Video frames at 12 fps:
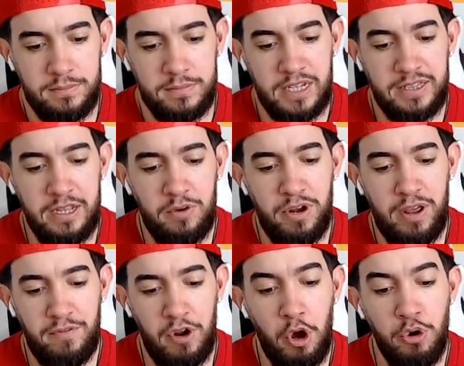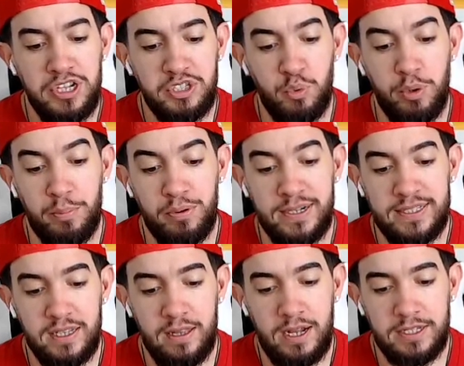I think what I've noticed with Prince
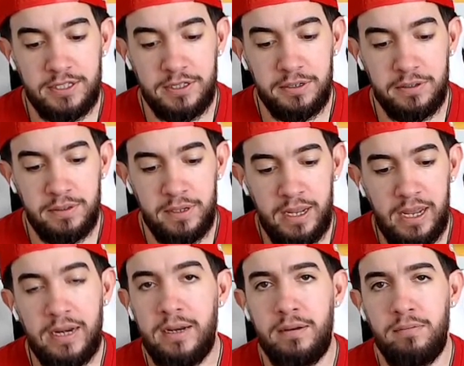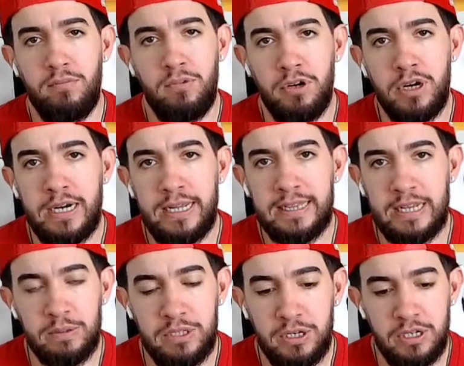a lot too, and you're going to get that
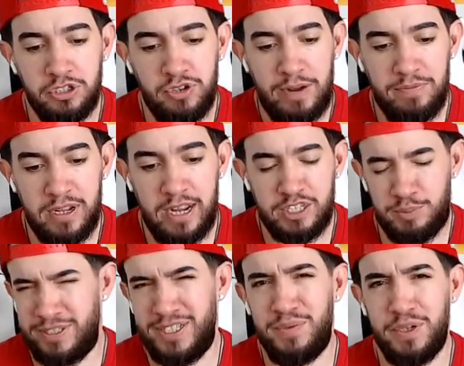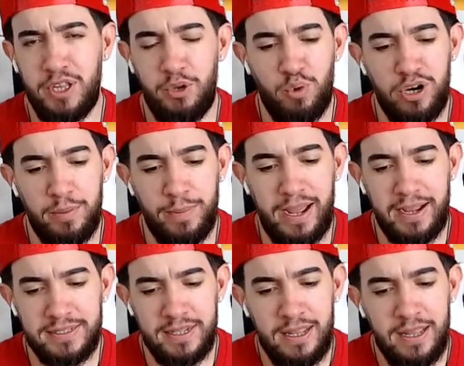with your undrafted guys, specifically running
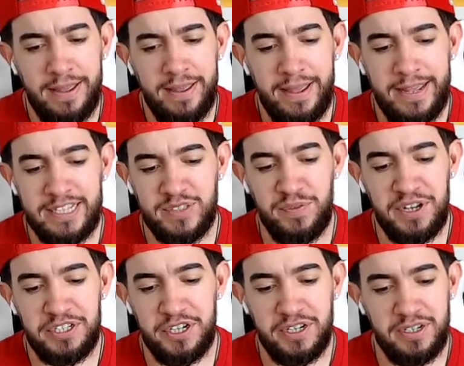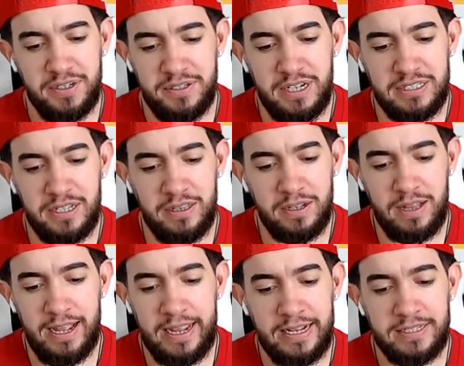backs, his vision doesn't look
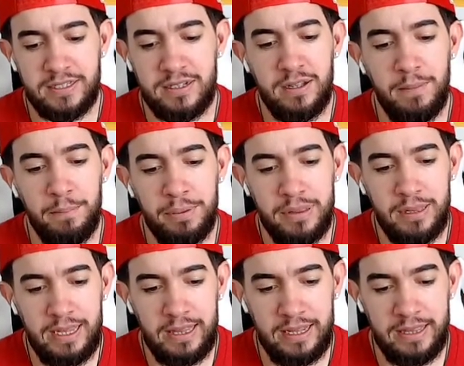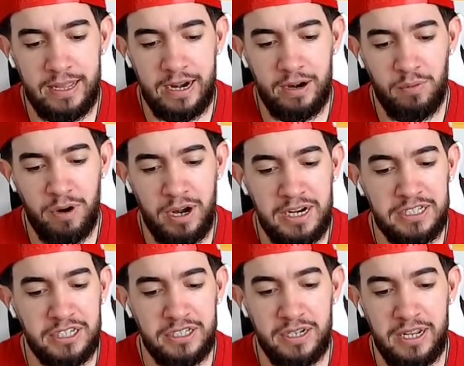like it's completely there where
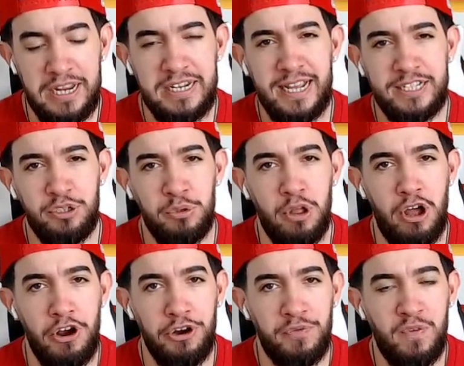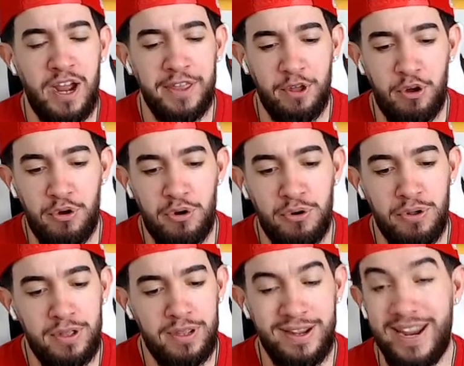he takes too long to find the
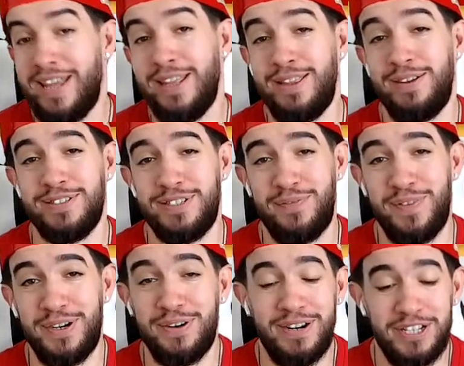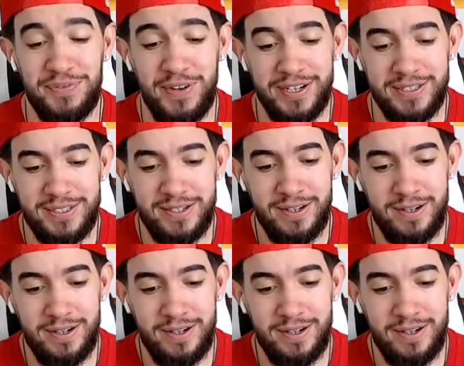hole, and then there's a defender in his face,